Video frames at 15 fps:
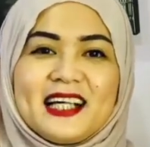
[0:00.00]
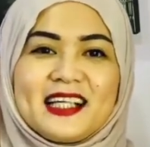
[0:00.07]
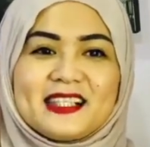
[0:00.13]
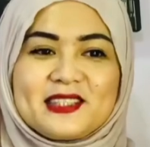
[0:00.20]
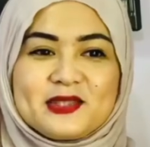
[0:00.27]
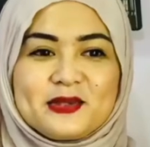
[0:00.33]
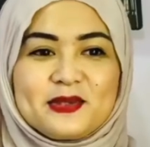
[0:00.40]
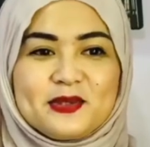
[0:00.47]

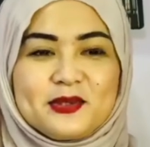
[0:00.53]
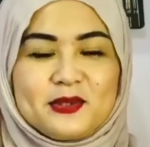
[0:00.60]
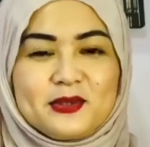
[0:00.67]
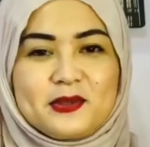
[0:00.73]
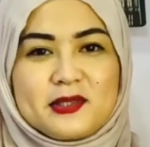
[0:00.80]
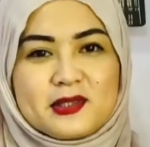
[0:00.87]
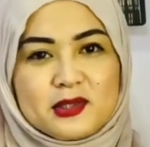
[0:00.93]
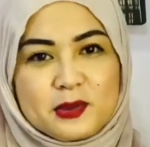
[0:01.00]
to
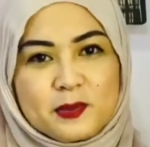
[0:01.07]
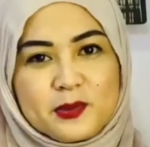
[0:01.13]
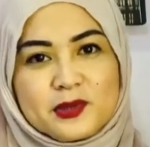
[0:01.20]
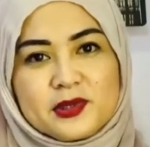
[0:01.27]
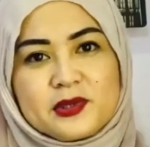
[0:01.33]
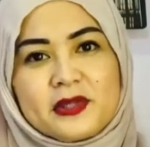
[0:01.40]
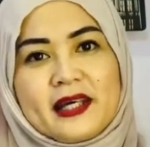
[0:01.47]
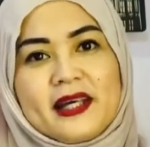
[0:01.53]

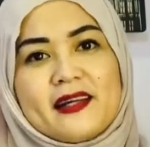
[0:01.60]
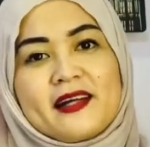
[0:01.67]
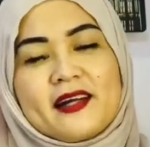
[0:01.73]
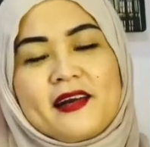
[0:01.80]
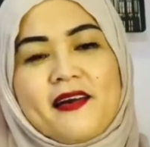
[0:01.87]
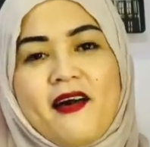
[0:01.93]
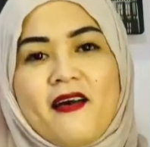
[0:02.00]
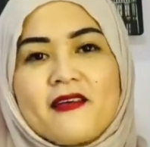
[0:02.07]
put together
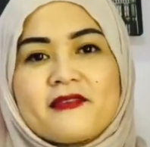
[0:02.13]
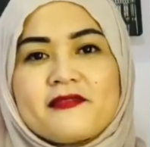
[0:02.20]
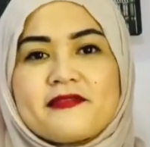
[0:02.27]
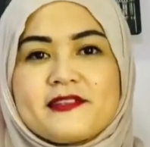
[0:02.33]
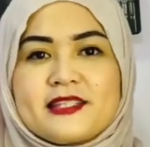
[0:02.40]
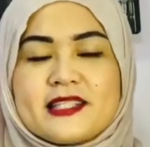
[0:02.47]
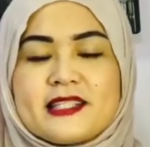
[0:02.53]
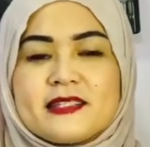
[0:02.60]
an
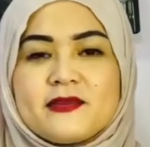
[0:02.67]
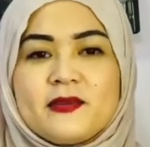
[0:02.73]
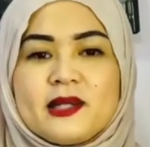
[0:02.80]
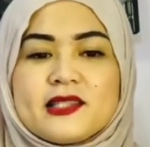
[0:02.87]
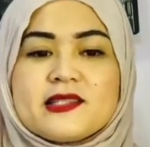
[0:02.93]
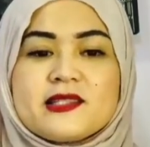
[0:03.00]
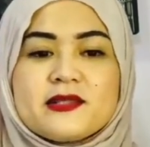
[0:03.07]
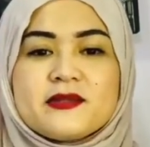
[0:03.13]
outfit.
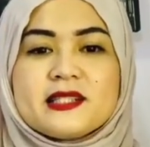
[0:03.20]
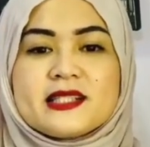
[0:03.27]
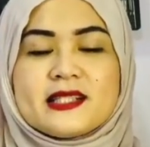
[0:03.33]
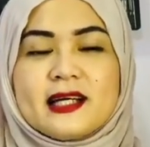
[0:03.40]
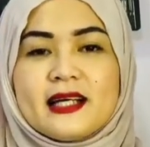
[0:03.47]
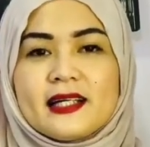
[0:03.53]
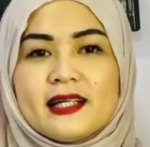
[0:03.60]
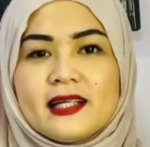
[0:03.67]
Once you
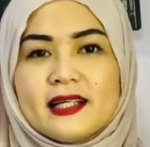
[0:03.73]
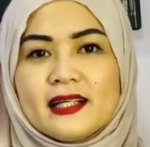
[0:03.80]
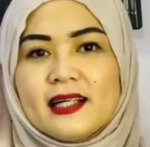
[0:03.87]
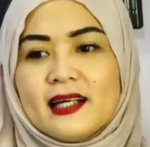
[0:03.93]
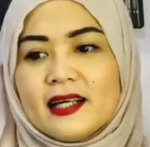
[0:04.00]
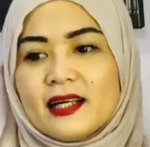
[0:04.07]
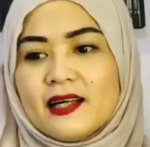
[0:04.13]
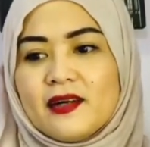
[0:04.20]
decided,
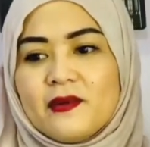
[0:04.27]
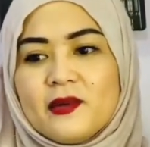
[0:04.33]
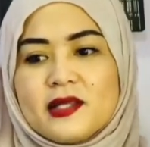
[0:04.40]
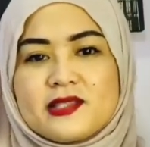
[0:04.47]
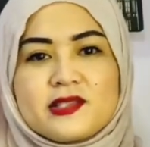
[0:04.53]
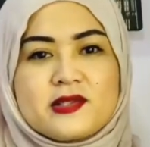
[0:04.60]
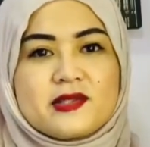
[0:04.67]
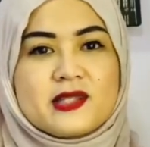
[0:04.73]
like
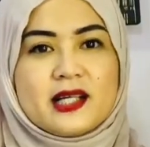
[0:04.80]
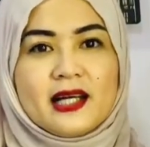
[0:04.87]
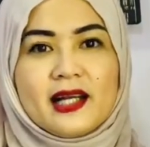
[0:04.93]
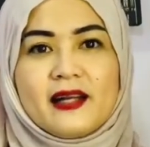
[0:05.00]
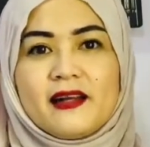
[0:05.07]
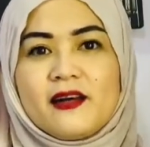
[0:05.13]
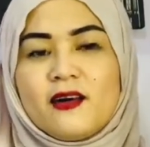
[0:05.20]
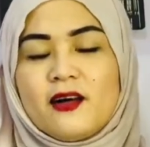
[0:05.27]
once you try
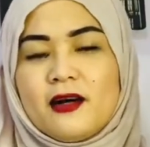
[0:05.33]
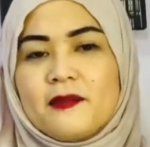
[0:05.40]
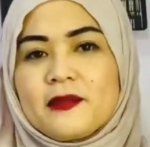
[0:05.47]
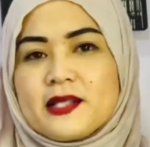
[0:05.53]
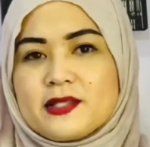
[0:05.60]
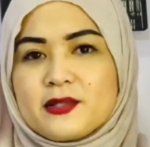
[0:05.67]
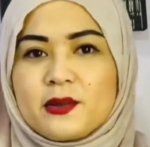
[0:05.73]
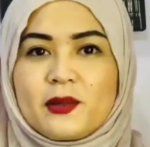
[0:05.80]
it on,
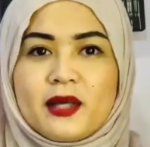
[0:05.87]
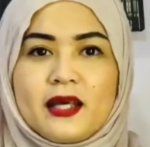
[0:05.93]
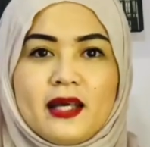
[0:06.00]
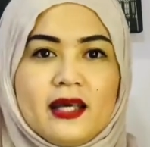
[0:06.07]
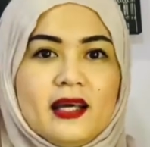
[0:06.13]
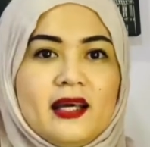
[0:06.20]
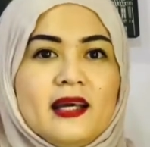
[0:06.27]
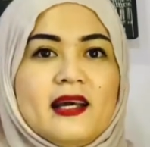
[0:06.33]
it's
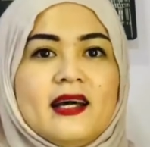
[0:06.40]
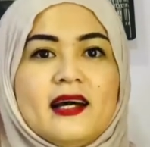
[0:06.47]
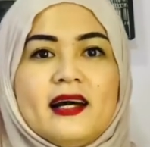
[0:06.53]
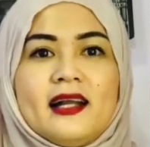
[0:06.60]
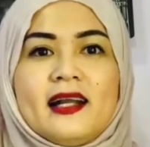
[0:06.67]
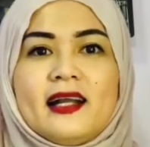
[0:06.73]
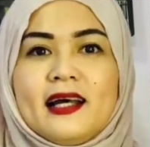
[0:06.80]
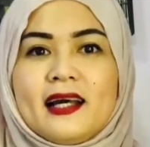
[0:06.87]
okay,
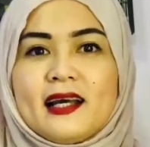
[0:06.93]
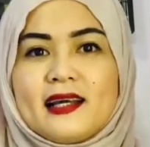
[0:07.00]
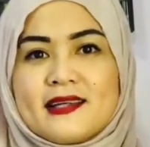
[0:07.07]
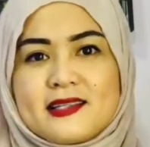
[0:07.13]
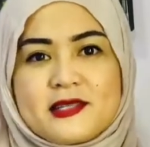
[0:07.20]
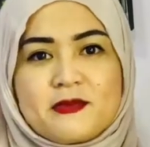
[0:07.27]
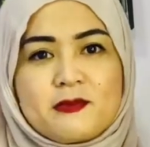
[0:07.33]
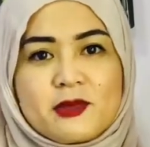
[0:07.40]
like
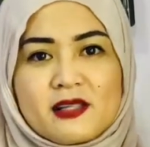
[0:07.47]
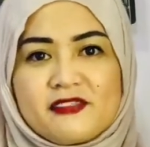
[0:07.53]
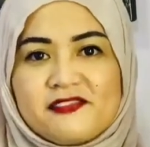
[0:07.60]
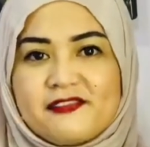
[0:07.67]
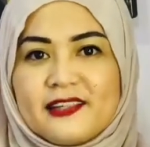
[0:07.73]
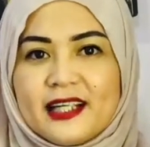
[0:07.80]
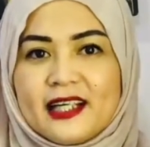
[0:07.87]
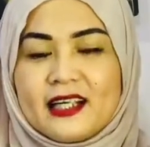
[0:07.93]
it's
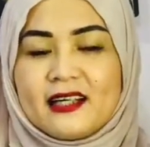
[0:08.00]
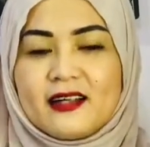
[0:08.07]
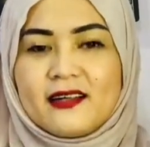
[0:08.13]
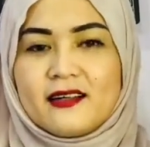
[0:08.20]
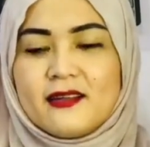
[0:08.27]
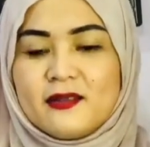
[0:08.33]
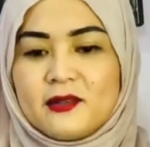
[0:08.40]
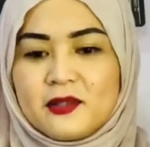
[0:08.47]
perfect,
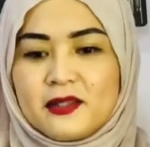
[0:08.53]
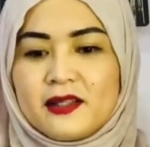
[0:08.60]
or